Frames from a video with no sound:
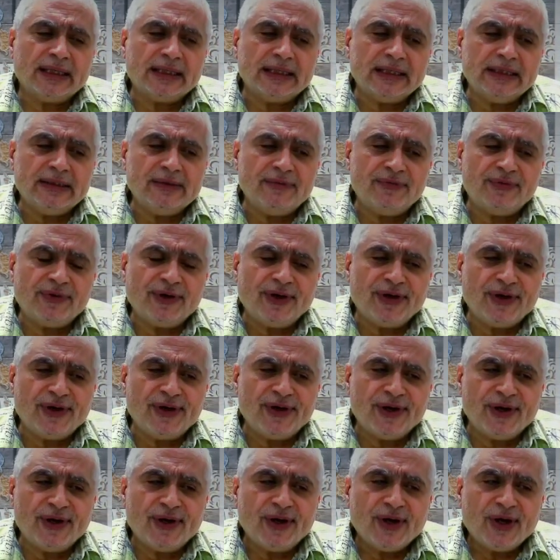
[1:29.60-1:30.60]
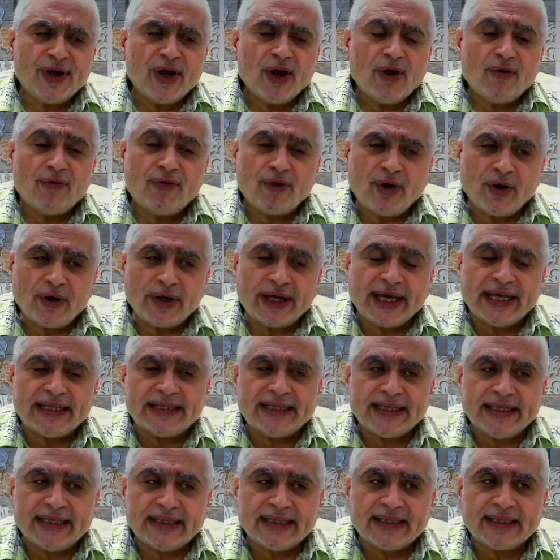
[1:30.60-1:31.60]
even forget
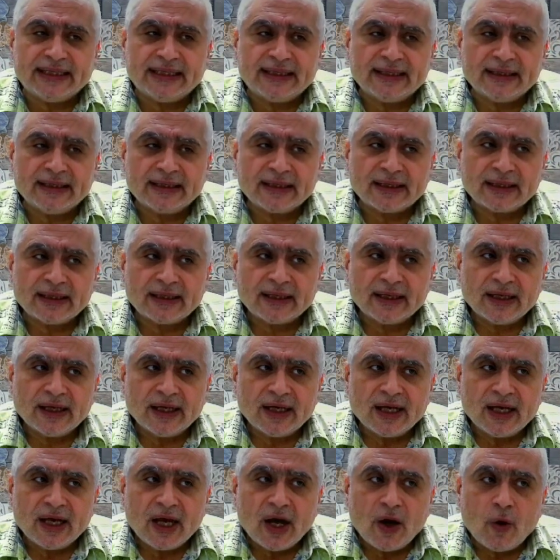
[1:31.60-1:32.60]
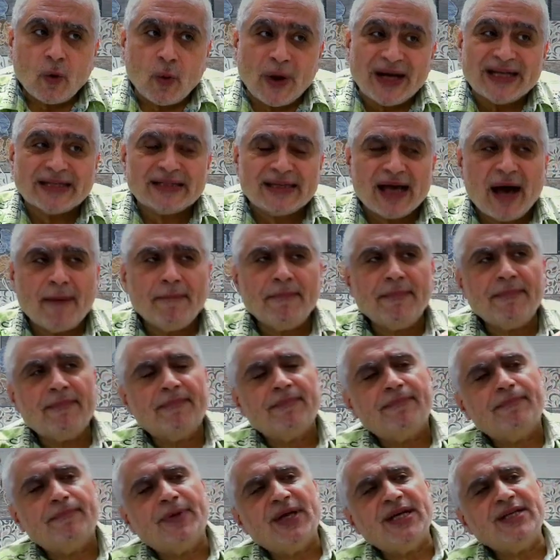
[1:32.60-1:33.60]
it. When
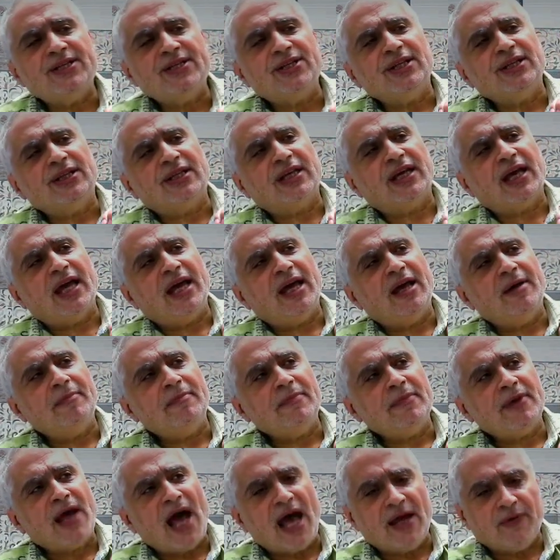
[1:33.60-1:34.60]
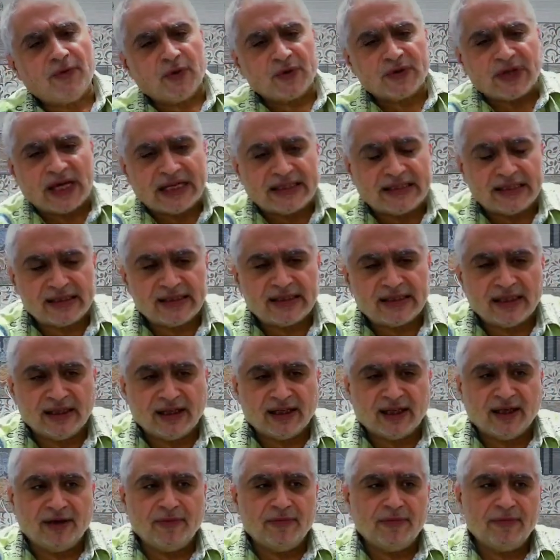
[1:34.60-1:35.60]
some patient came, I was assisting
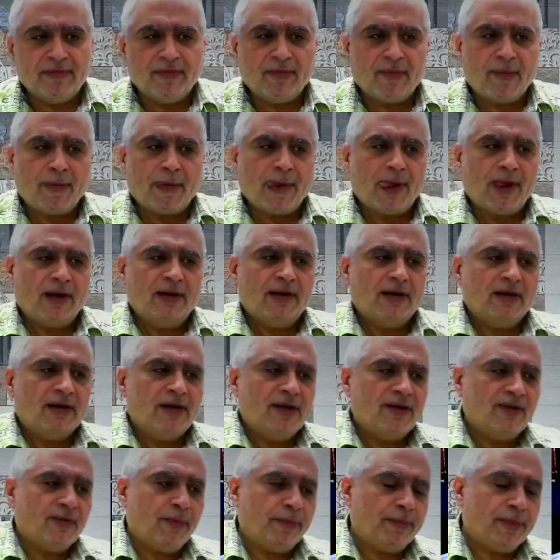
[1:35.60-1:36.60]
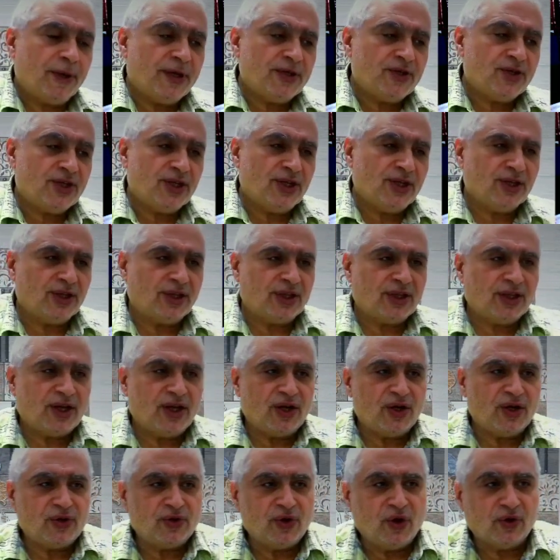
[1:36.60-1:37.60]
him. The
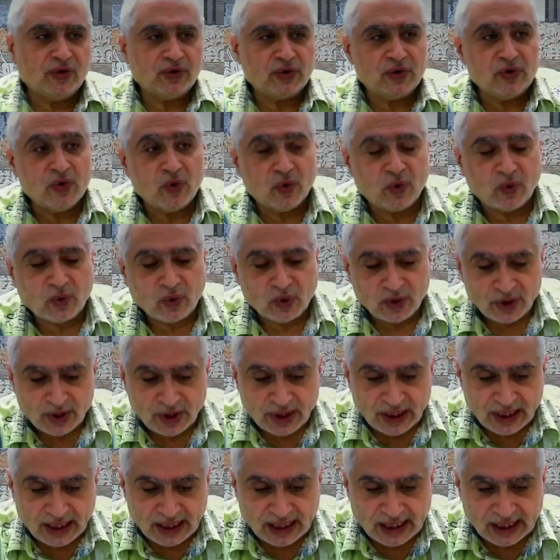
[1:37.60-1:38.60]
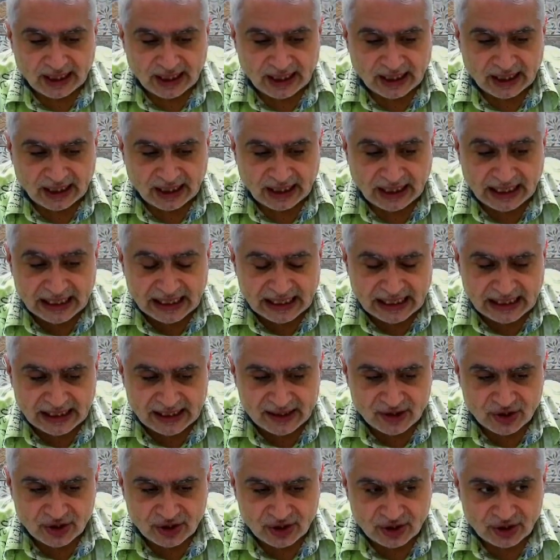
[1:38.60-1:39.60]
patient don't know
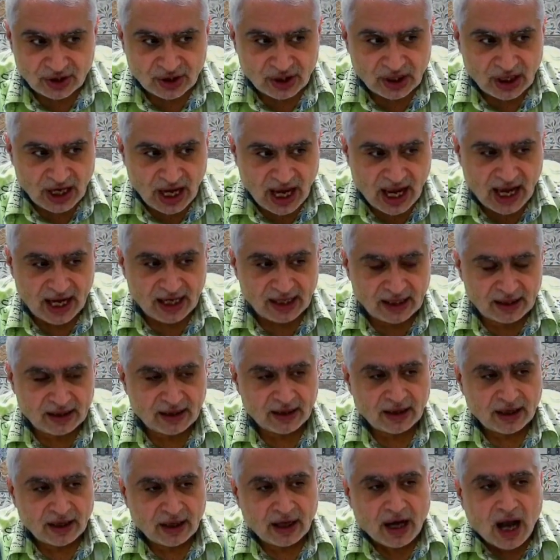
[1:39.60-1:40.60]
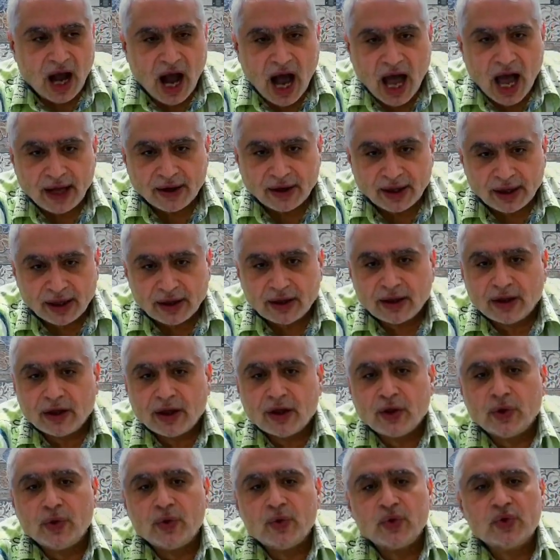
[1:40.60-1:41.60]
English, and I
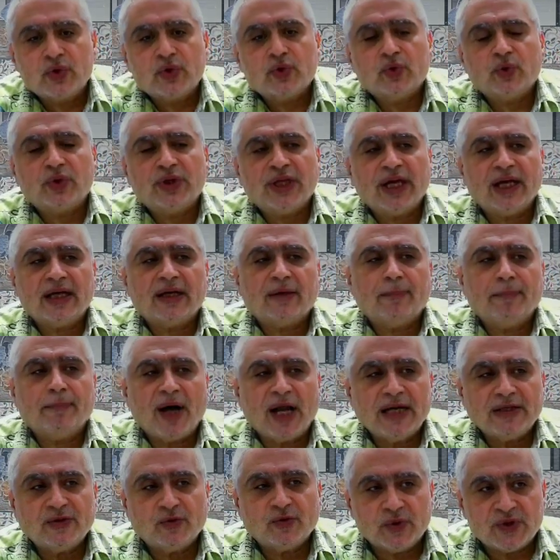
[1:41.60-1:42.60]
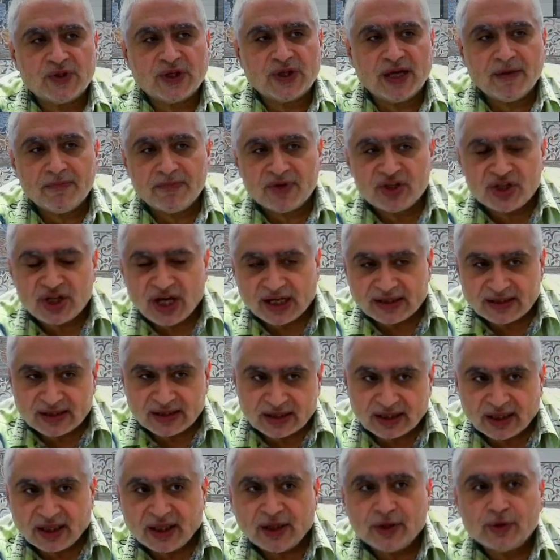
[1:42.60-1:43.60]
used to take pulse with him just
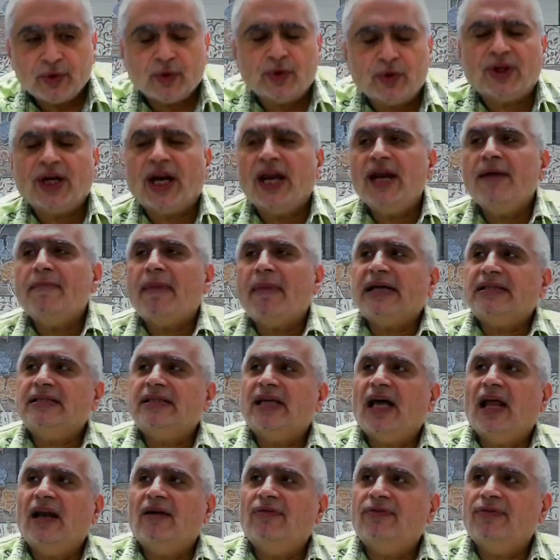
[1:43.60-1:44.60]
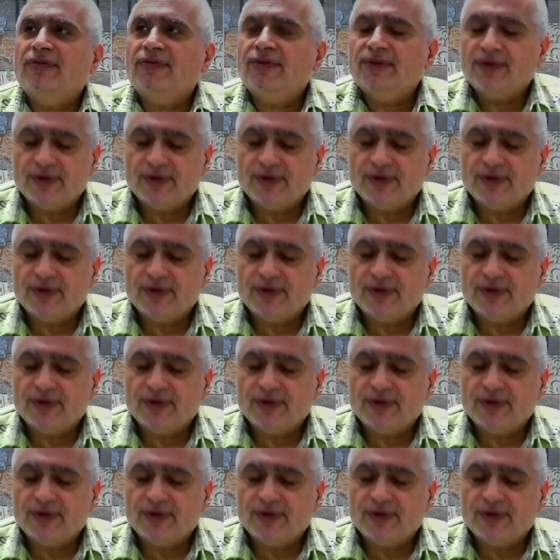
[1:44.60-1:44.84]
to train myself